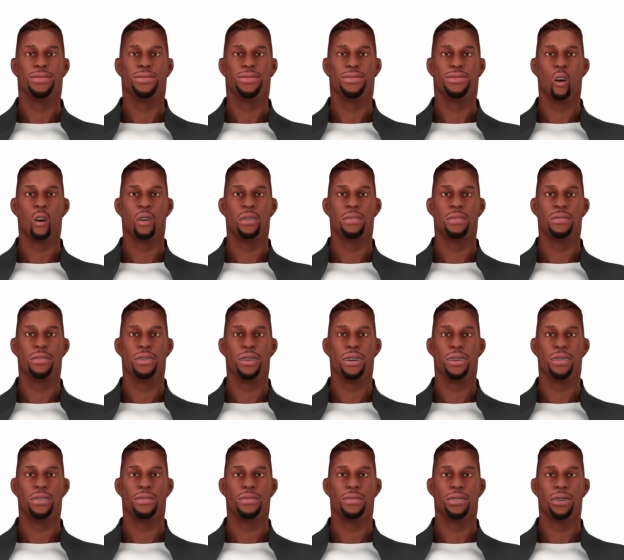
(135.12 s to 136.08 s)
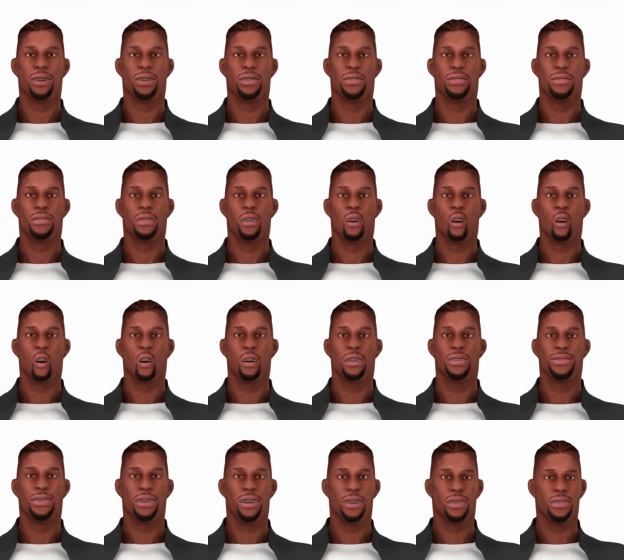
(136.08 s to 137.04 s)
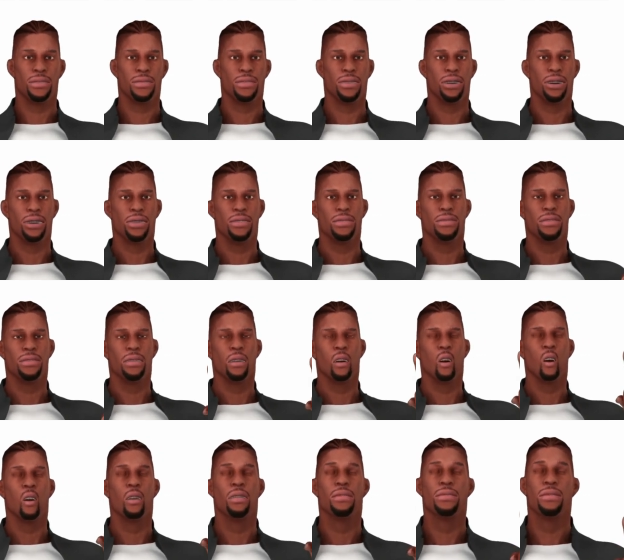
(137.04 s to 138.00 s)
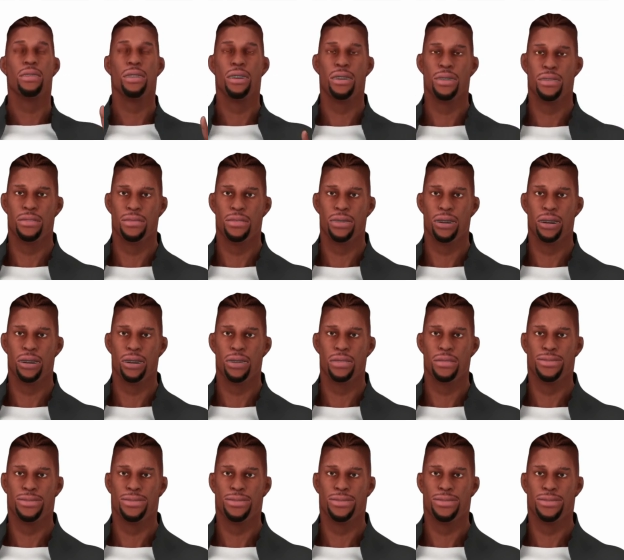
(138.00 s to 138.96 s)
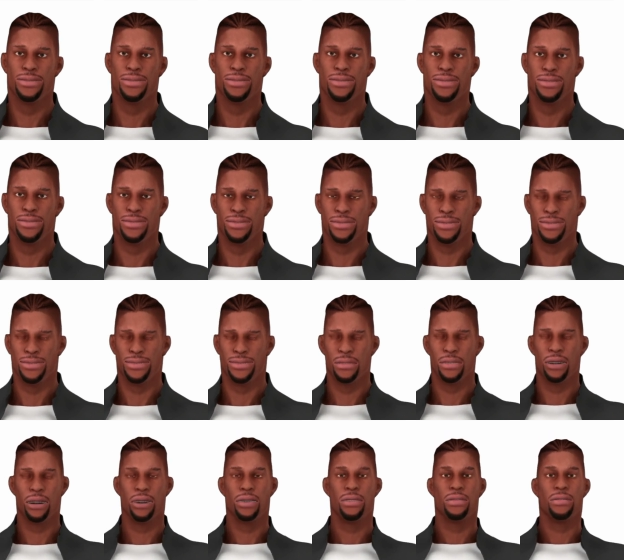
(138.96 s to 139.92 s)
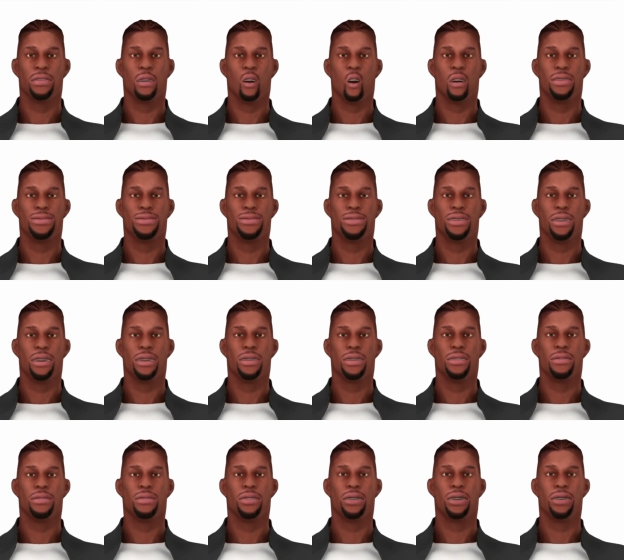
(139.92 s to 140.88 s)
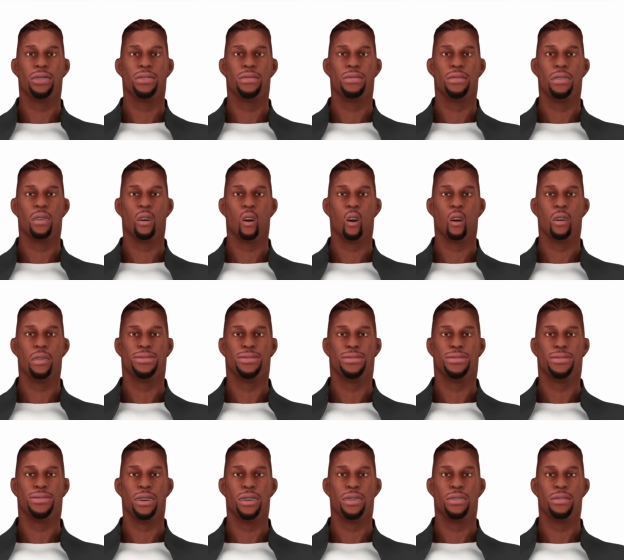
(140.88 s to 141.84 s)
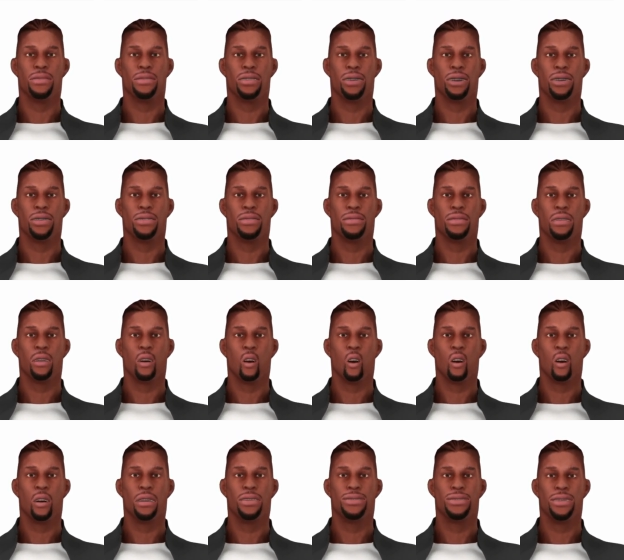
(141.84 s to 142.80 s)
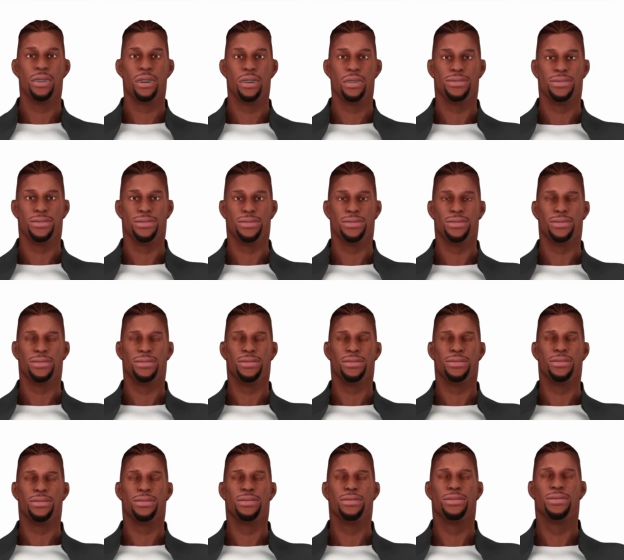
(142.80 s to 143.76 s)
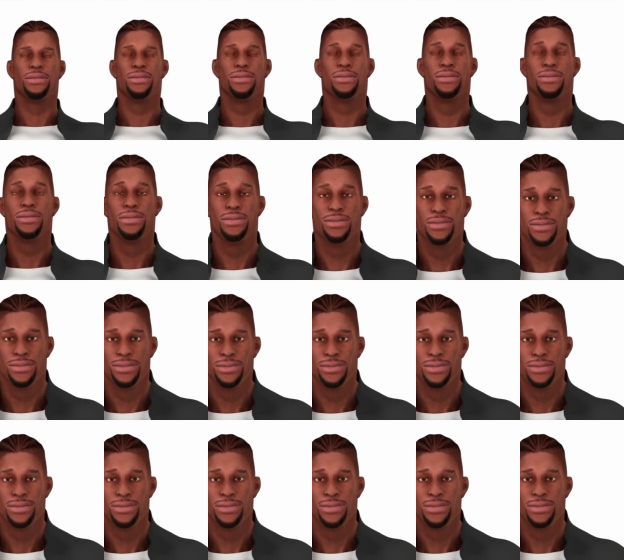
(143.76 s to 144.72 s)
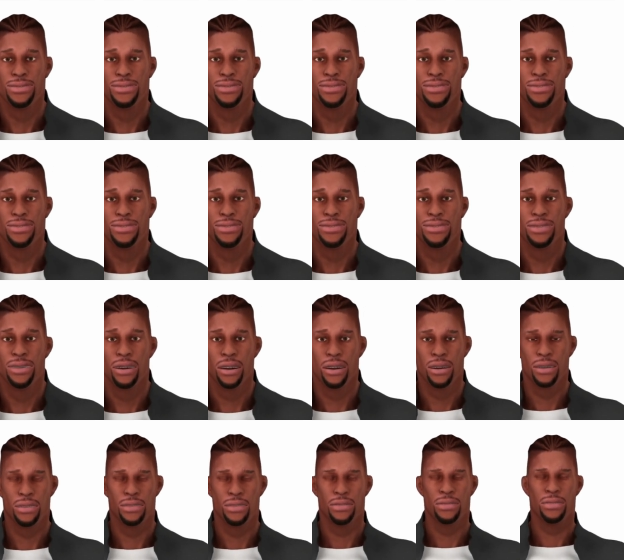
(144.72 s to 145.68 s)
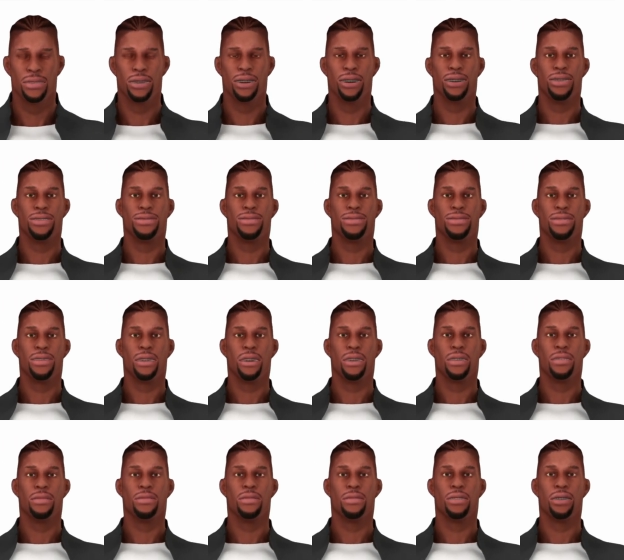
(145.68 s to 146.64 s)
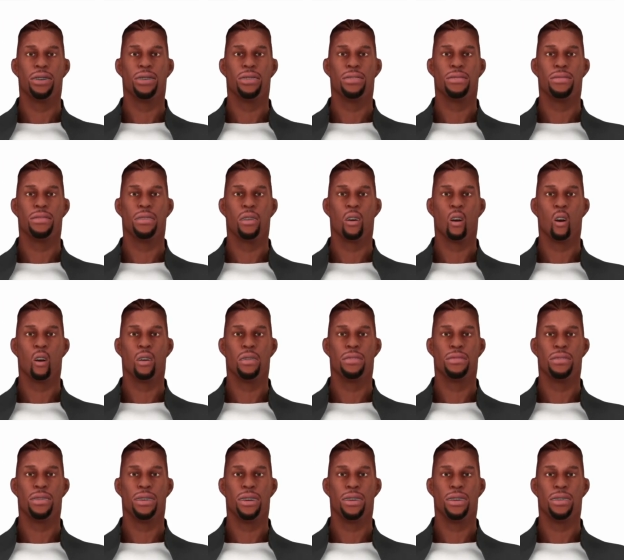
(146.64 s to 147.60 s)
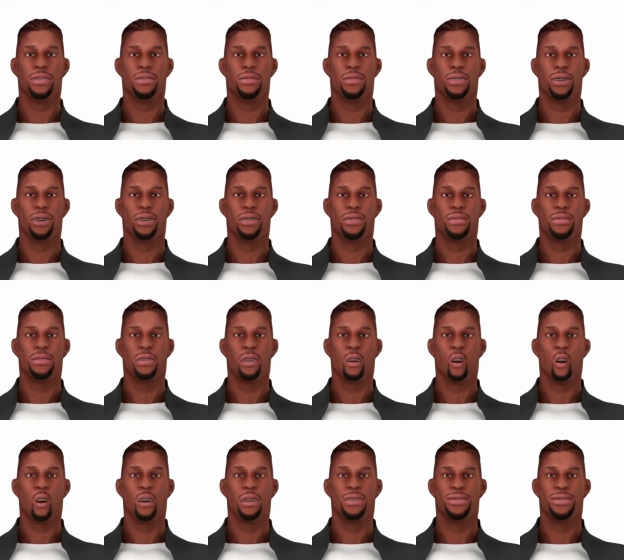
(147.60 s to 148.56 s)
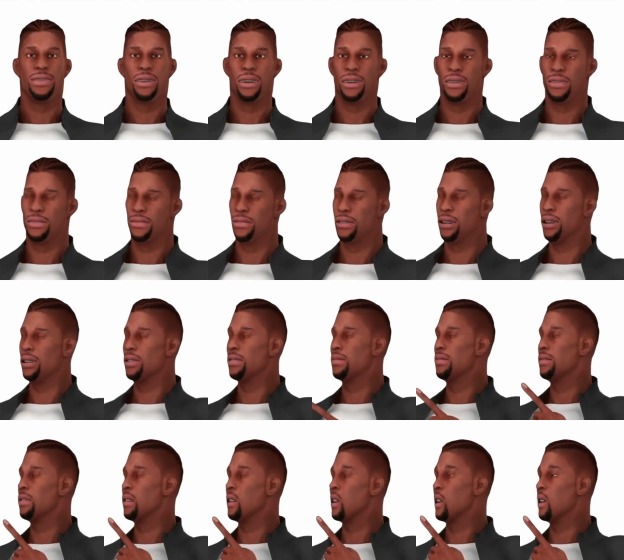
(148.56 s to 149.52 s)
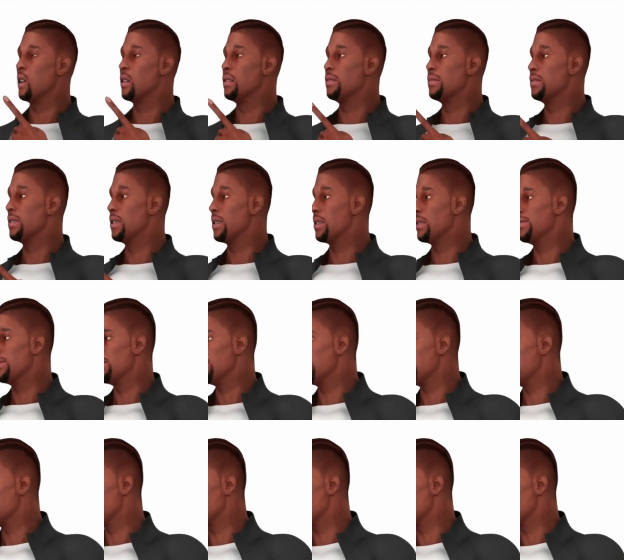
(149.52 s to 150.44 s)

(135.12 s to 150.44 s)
In addition to the protective gear, make sure to pay attention on the road. You should also be aware of any hazards, especially those that are too steep or tilted too far. When charging your electric unicycle, make sure you do not use damaged or frayed electric chargers.